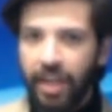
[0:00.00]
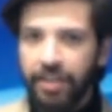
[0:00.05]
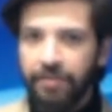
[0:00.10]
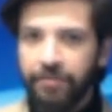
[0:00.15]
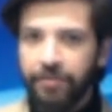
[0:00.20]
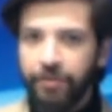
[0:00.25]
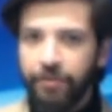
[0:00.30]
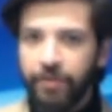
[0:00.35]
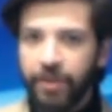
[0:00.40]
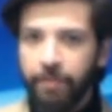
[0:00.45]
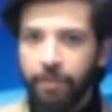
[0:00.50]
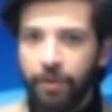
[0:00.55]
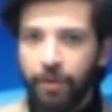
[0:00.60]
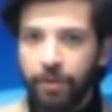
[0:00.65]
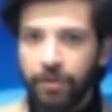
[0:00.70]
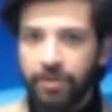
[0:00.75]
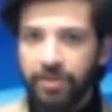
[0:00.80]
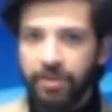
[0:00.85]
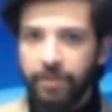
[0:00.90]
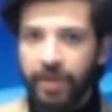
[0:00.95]
untrue
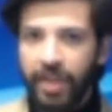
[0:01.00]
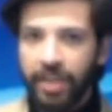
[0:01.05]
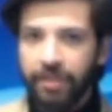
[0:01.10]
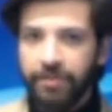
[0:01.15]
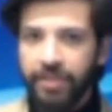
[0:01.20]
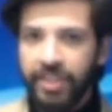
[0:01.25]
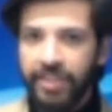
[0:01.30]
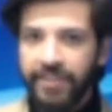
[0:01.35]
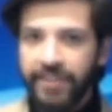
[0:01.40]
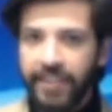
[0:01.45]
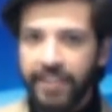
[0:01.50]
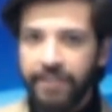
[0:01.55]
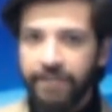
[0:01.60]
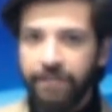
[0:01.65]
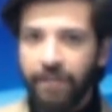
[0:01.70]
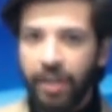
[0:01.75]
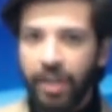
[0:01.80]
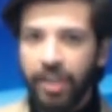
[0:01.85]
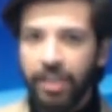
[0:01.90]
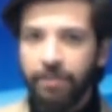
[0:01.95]
reports about a
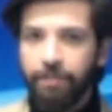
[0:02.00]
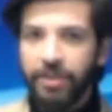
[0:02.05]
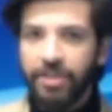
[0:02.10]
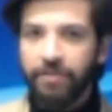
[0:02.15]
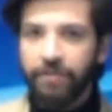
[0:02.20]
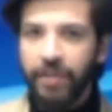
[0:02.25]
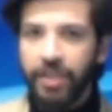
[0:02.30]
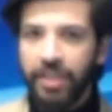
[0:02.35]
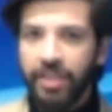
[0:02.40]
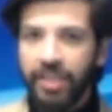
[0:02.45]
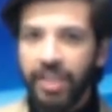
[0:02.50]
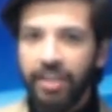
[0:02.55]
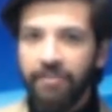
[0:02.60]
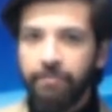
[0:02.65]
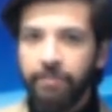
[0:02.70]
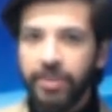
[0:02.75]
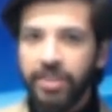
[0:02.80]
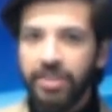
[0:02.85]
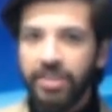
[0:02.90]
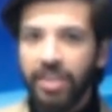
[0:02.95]
ceasefire between
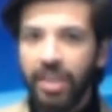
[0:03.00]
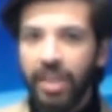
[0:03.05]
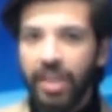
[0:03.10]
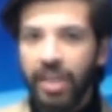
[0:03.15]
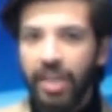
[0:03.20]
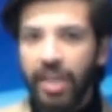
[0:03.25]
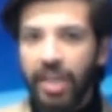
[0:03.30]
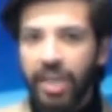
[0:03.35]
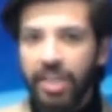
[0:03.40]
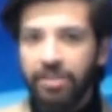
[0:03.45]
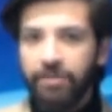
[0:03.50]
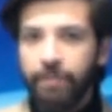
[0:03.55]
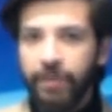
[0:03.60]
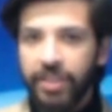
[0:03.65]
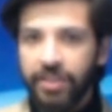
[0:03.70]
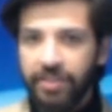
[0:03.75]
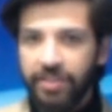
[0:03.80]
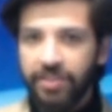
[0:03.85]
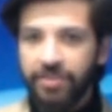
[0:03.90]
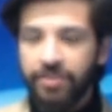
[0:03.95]
government and
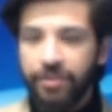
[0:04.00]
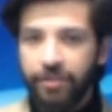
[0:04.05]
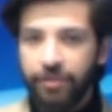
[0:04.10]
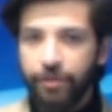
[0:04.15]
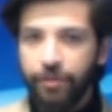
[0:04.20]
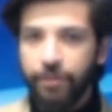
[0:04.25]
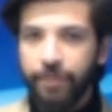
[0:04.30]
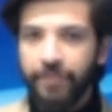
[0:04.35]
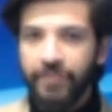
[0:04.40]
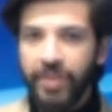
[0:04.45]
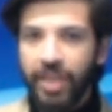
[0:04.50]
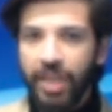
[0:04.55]
militant group.